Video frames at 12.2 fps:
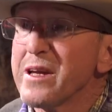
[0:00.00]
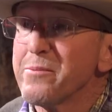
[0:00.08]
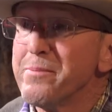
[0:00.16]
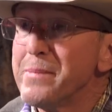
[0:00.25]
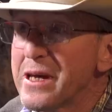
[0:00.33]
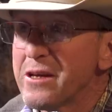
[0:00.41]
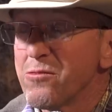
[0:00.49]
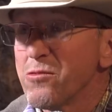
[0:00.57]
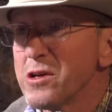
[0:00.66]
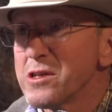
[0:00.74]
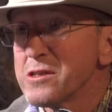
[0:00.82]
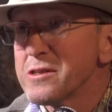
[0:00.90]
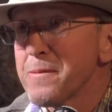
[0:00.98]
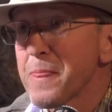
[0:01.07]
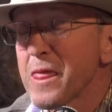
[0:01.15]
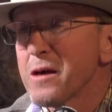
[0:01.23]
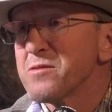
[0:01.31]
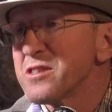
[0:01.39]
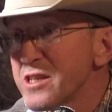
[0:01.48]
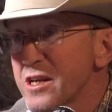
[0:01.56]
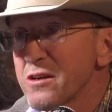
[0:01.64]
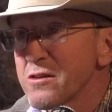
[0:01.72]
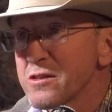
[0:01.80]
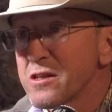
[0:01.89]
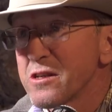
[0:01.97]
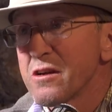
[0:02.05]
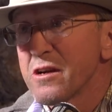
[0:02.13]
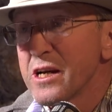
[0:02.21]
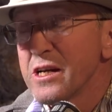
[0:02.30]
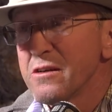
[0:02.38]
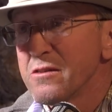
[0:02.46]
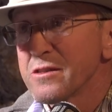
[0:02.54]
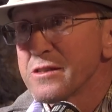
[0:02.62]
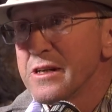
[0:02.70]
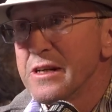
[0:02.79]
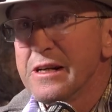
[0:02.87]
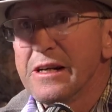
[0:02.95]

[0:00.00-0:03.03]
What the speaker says: my bed was upstairs in our house.